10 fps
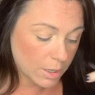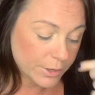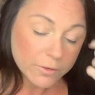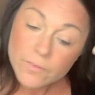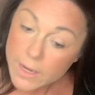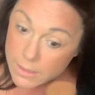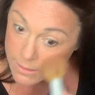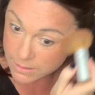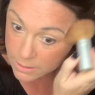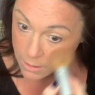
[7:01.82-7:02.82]
your
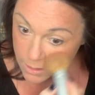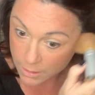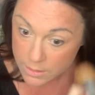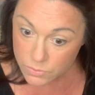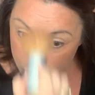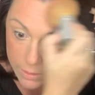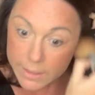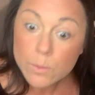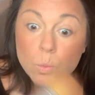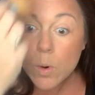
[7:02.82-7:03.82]
face is
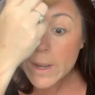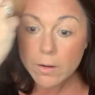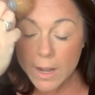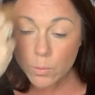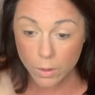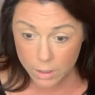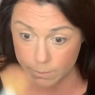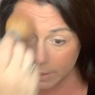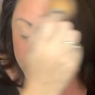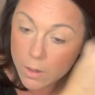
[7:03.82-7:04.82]
really where I work
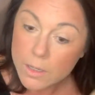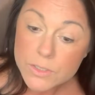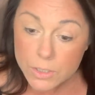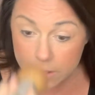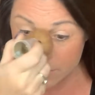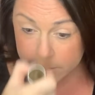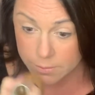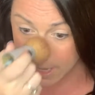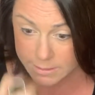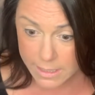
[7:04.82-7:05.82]
my bronzer. So
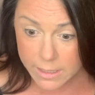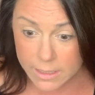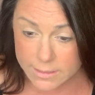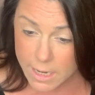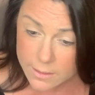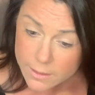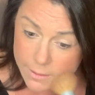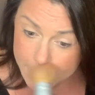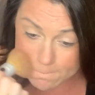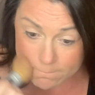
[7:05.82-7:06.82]
that
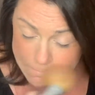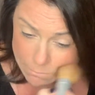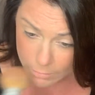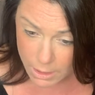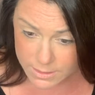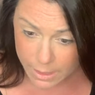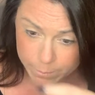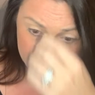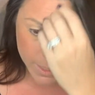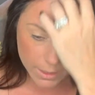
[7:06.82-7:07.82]
technically ends up
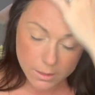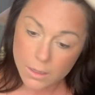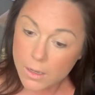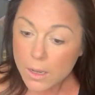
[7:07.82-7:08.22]
being